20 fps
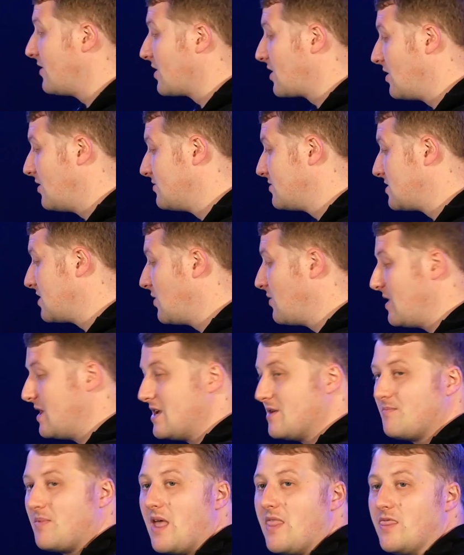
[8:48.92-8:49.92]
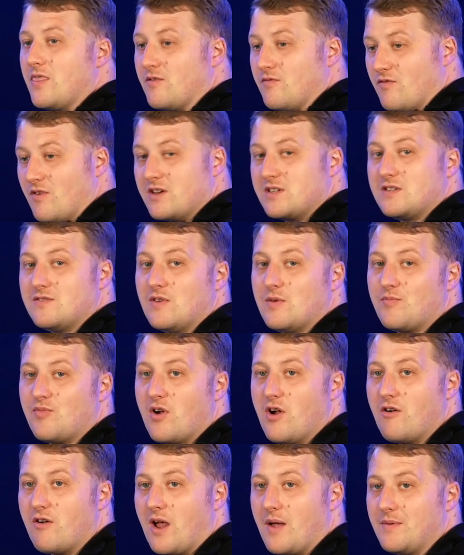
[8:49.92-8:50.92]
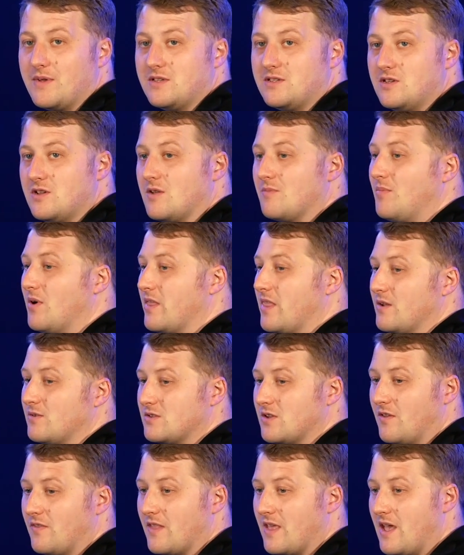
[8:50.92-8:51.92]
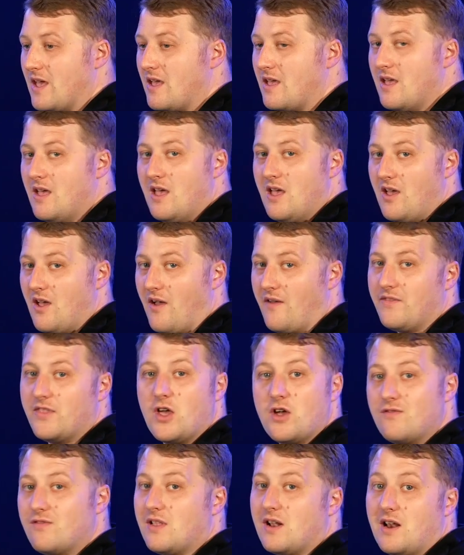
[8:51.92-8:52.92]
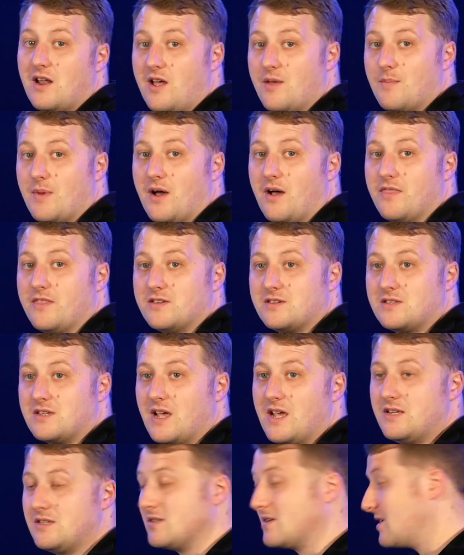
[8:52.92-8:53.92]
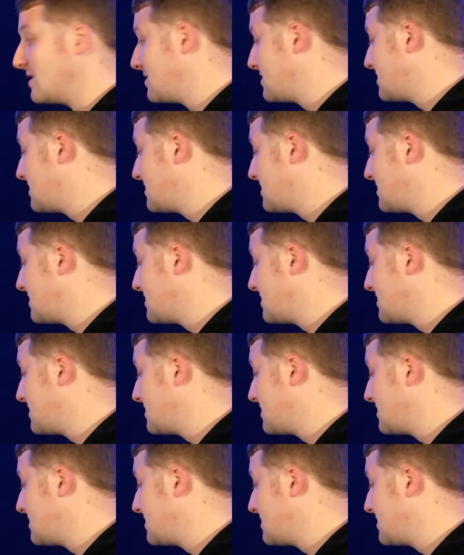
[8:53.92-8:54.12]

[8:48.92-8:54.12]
the console, independent of the rest of your programming. So you can put those on there and know that the light behind the stage is going to